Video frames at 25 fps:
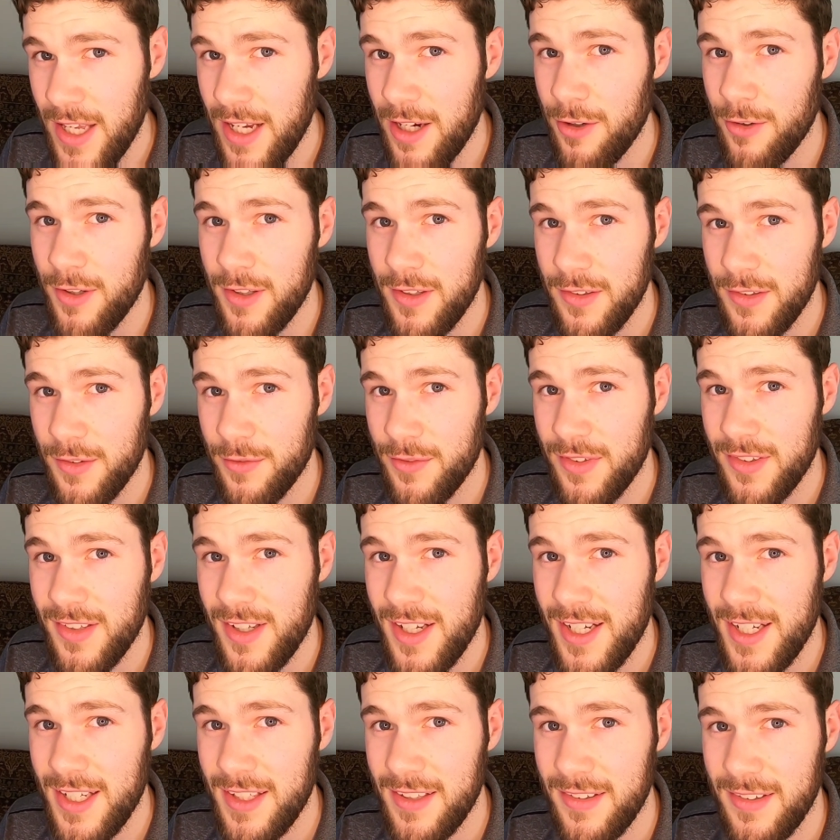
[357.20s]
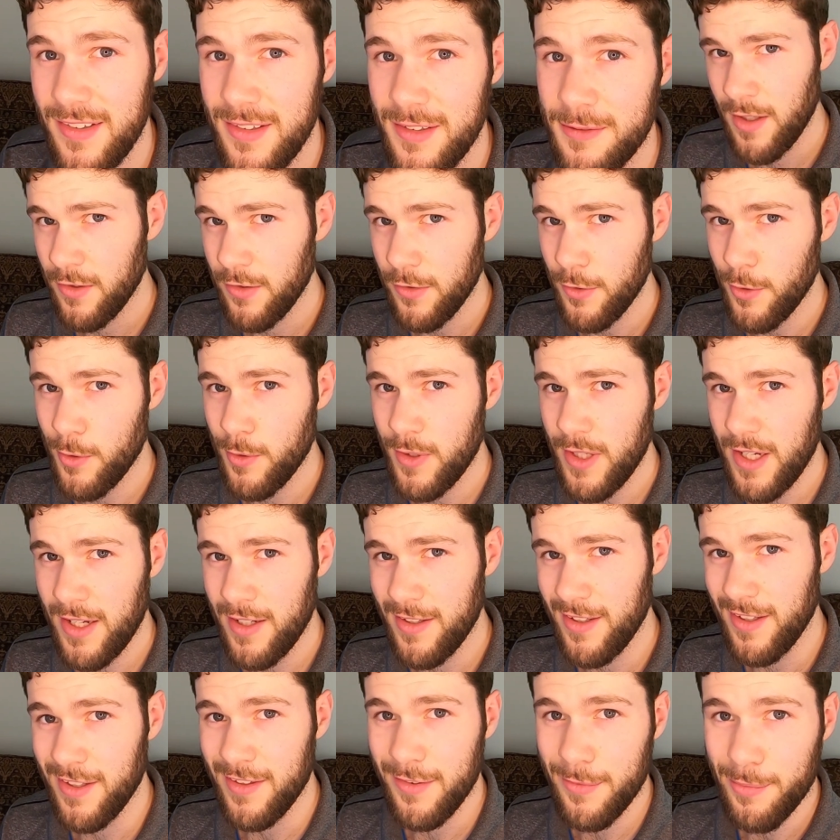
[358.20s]
areas of science. So
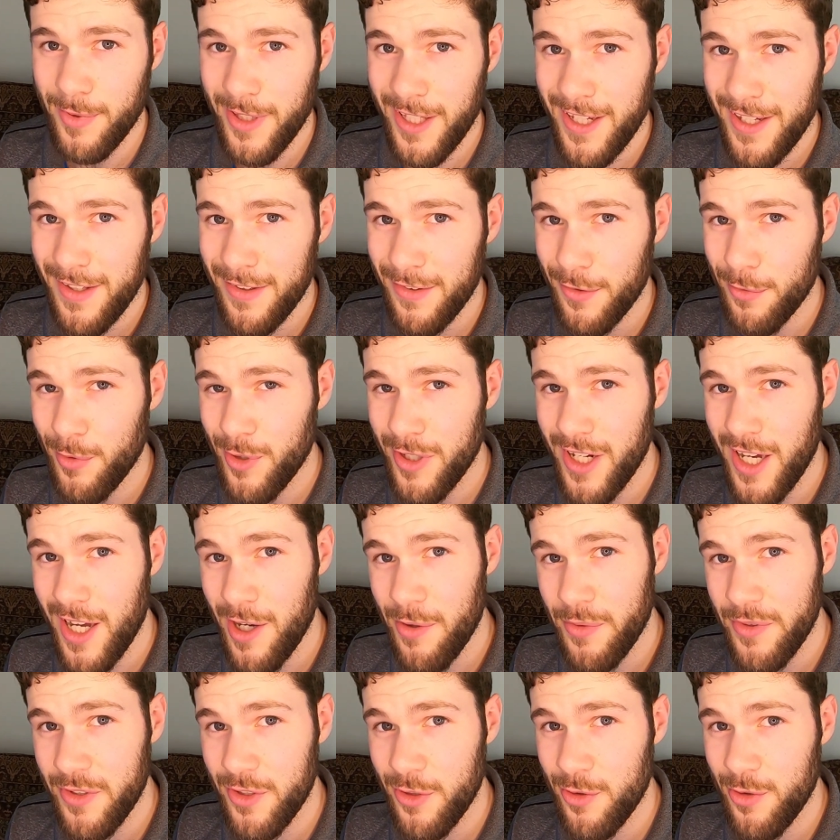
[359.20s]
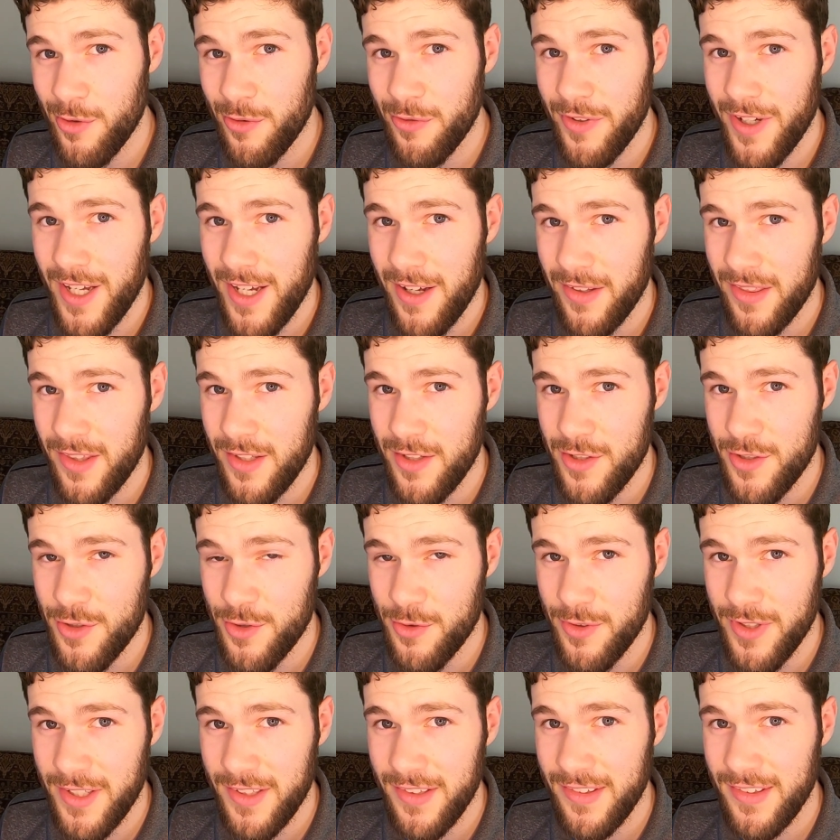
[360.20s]
that explains what I would do if I had the
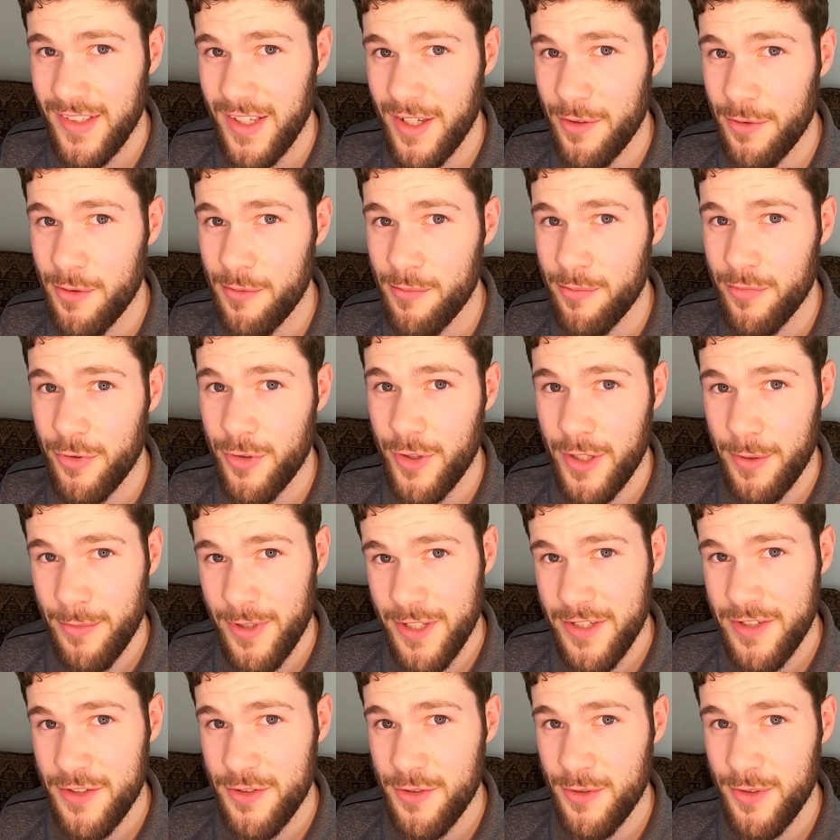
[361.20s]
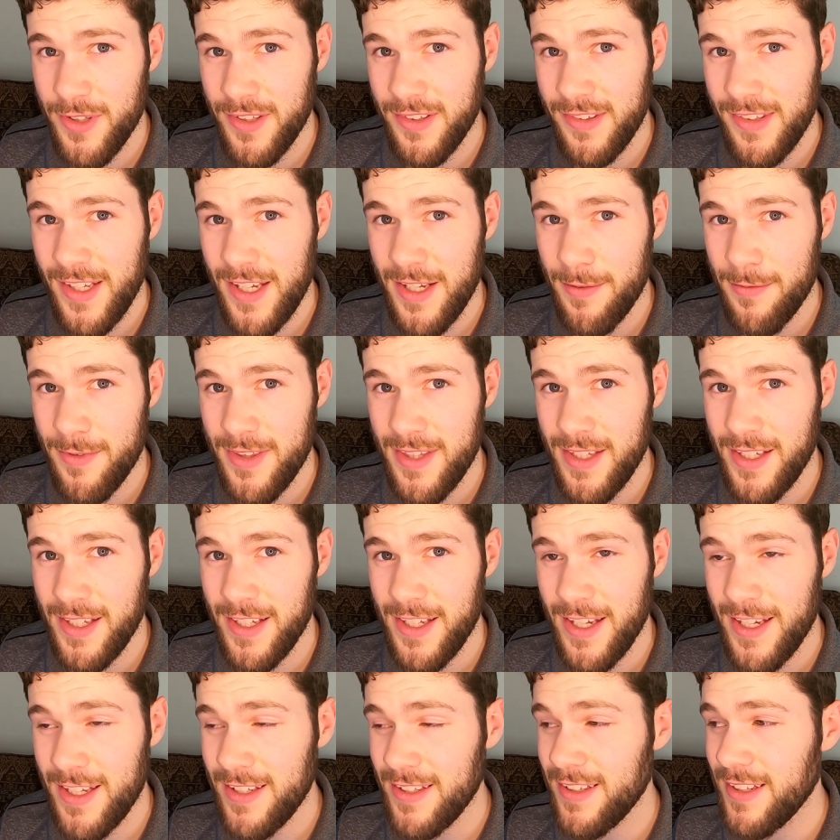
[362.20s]
choice. I would pretty much do the same thing
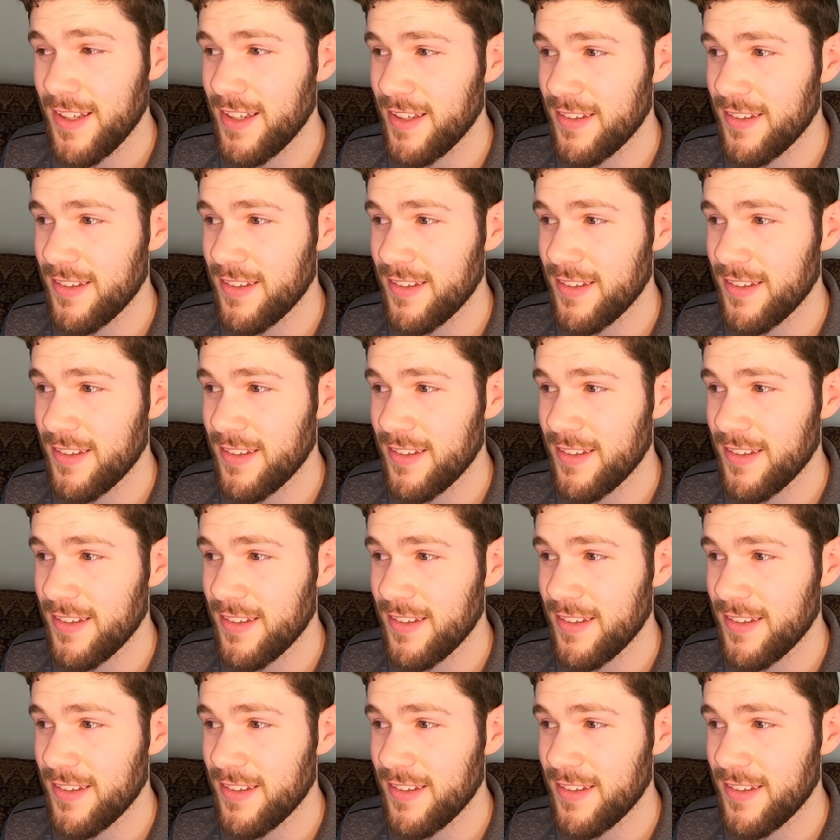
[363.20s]
again,